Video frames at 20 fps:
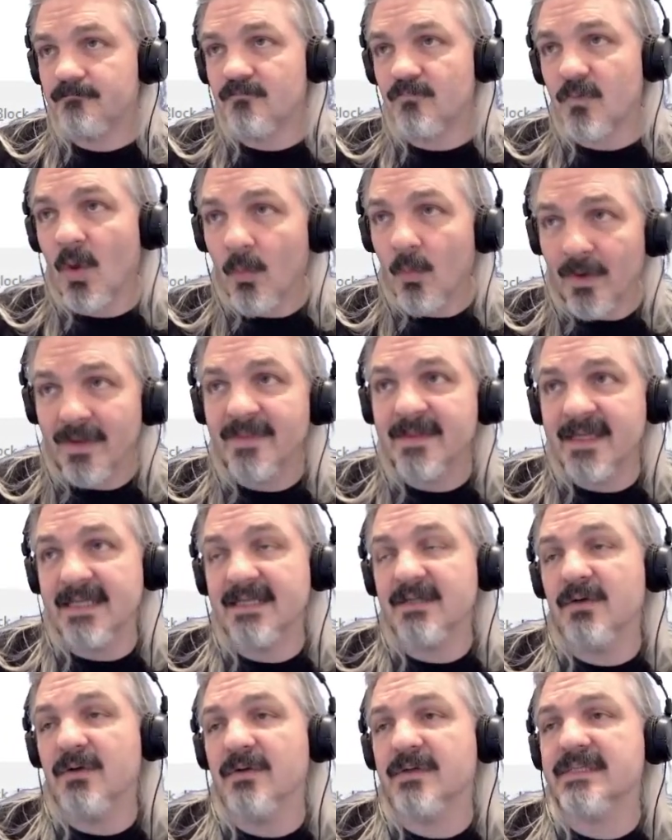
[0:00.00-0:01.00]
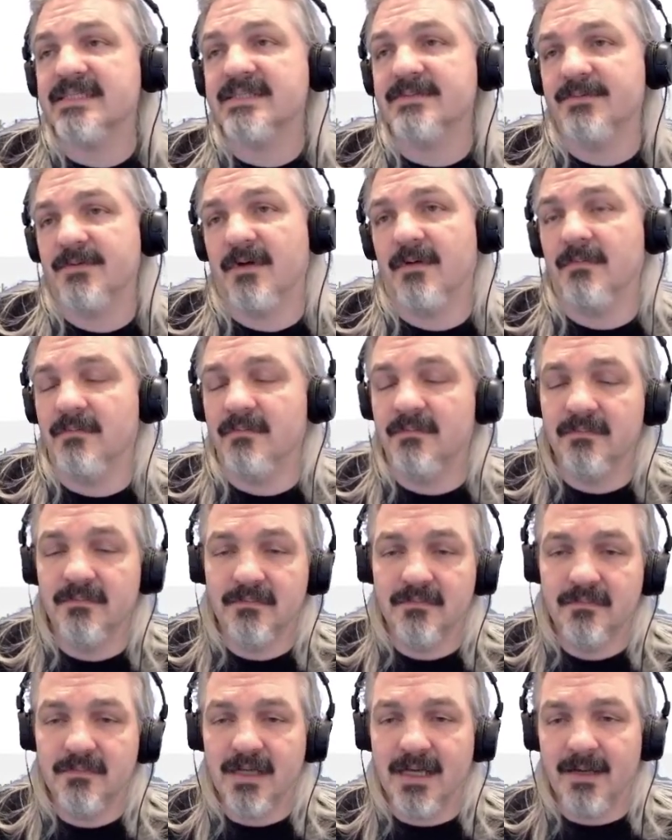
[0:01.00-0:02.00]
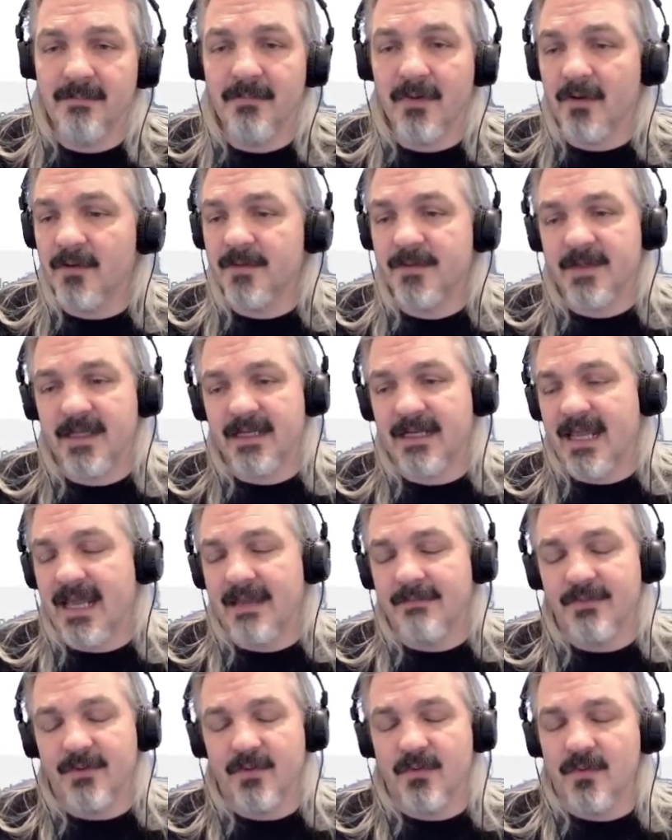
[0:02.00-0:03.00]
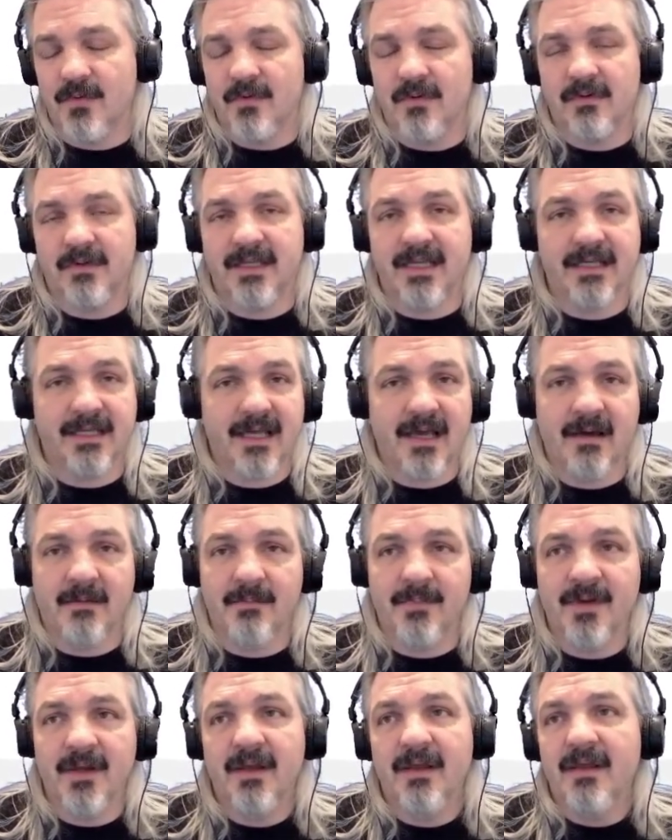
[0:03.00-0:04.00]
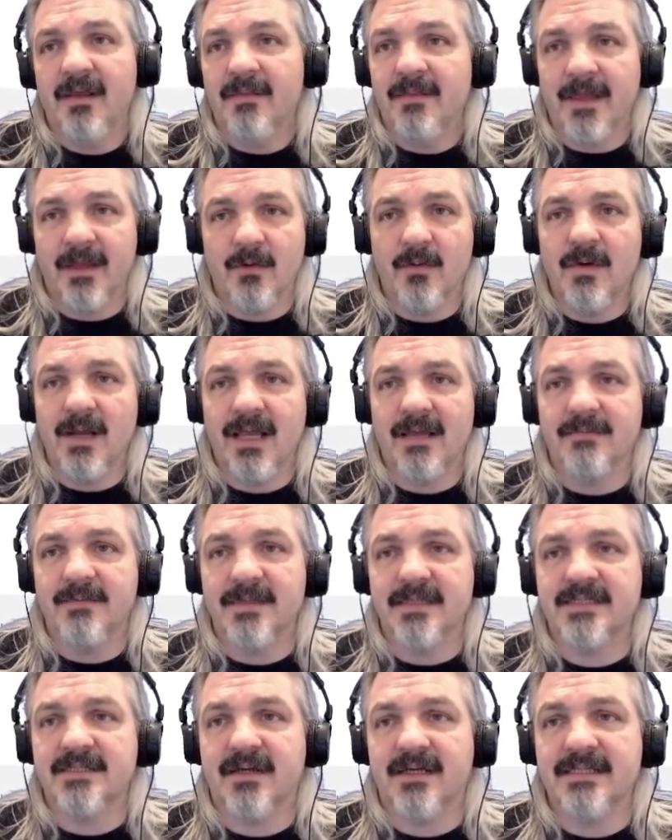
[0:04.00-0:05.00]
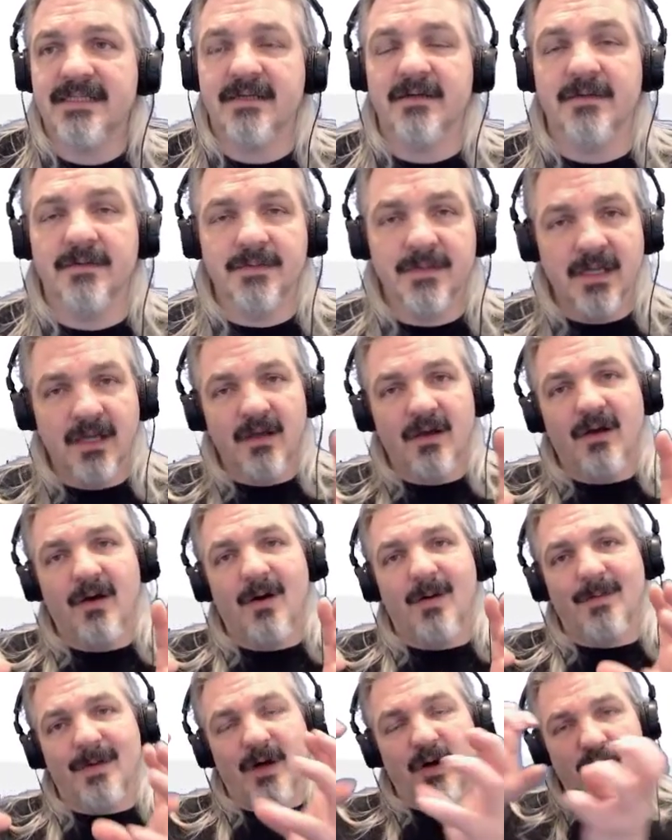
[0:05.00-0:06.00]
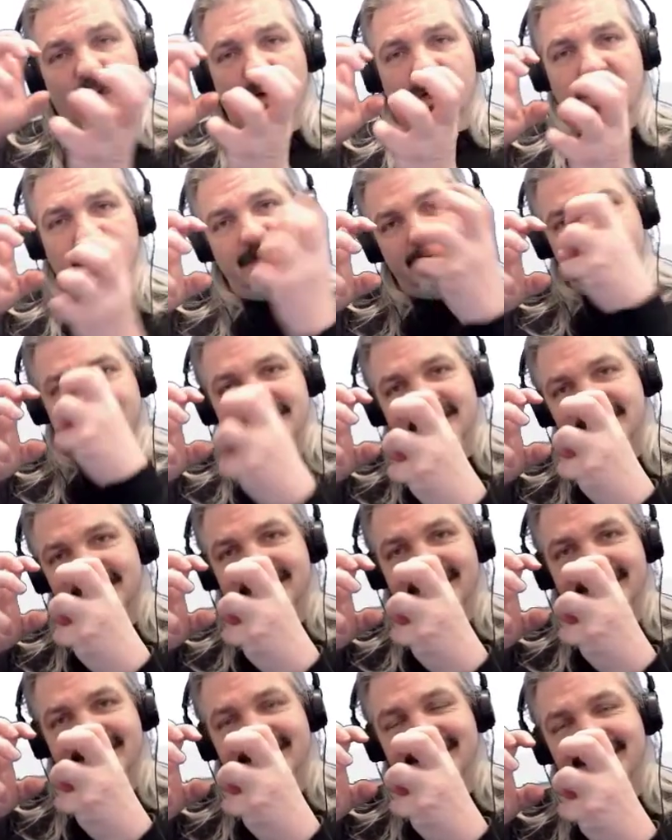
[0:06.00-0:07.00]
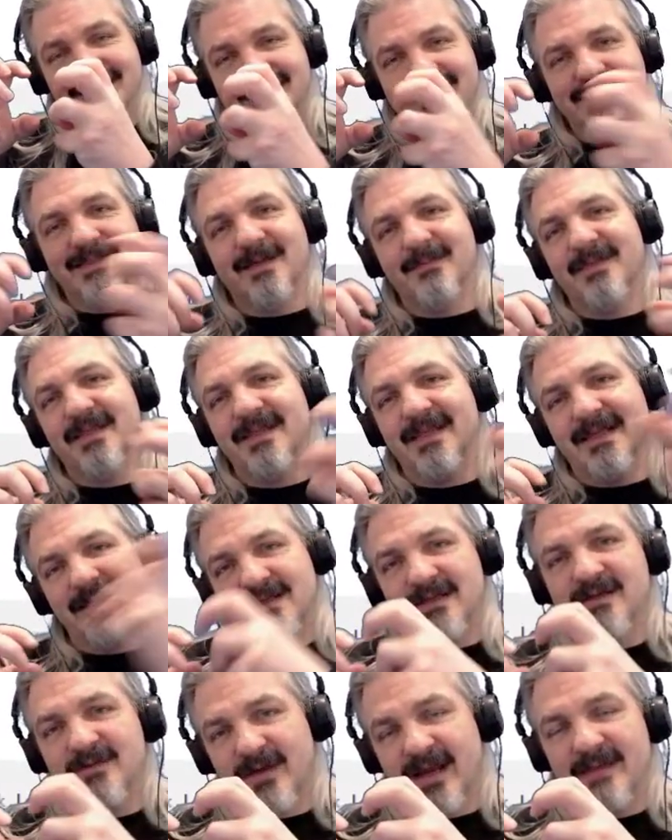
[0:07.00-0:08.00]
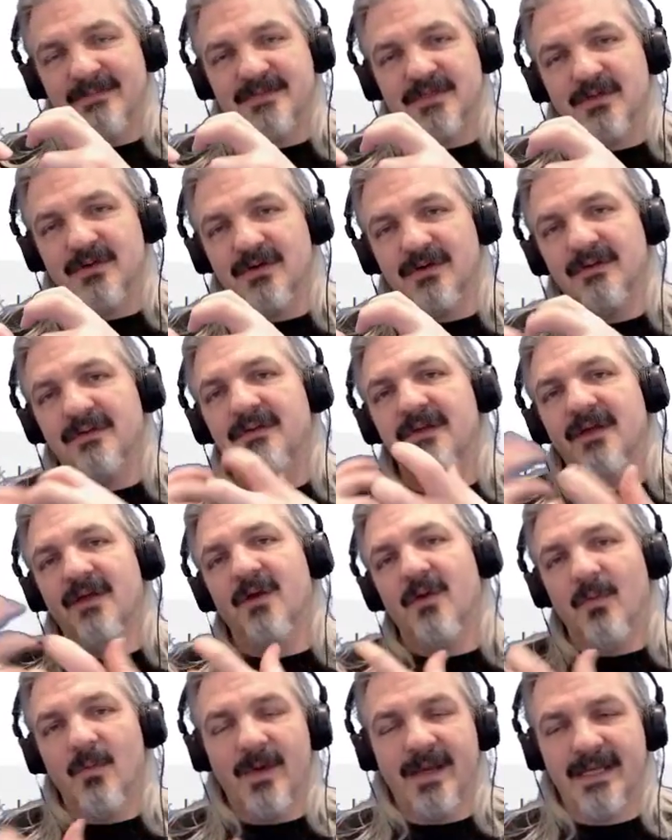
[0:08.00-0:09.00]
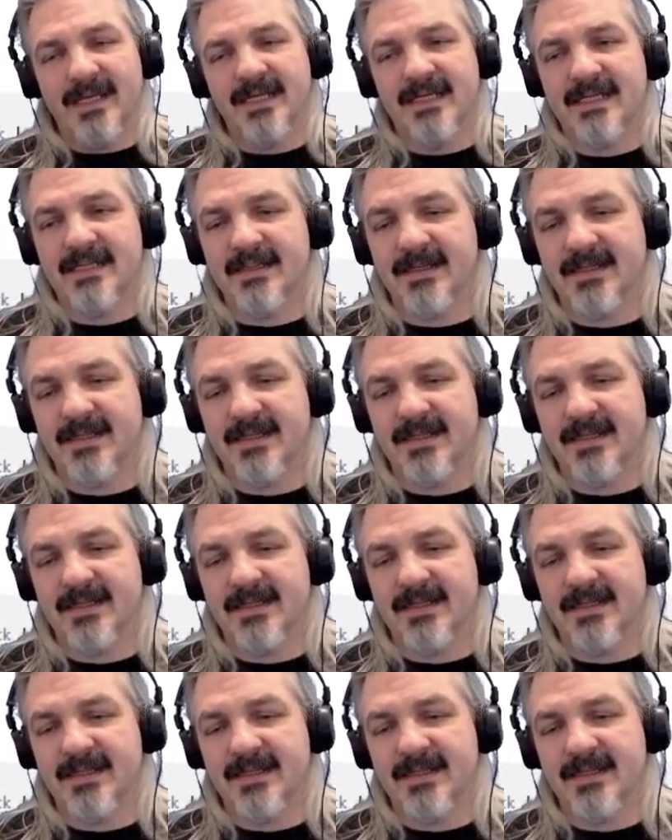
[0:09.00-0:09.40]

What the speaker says: with Git hooks from both GitLab or GitHub. They all have this idea of a hook, something that grabs on when anything